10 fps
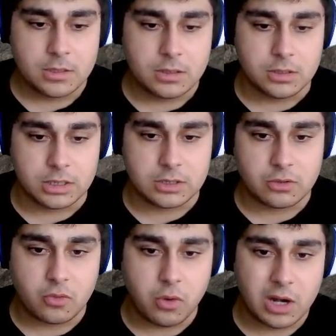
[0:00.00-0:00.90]
it
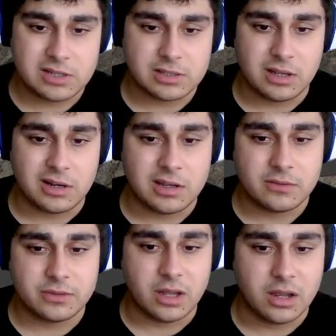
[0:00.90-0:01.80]
requires a lot
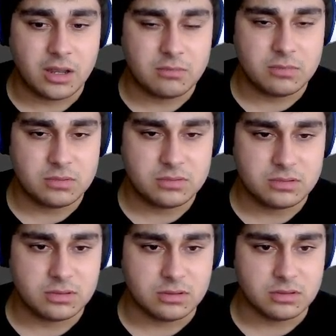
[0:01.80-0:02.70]
of time
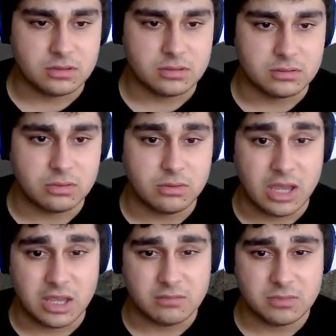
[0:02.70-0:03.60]
to
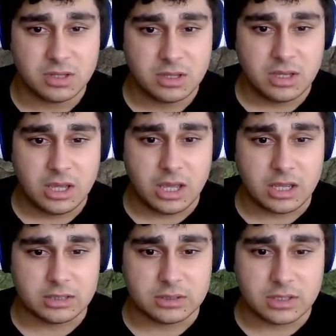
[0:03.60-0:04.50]
aim, and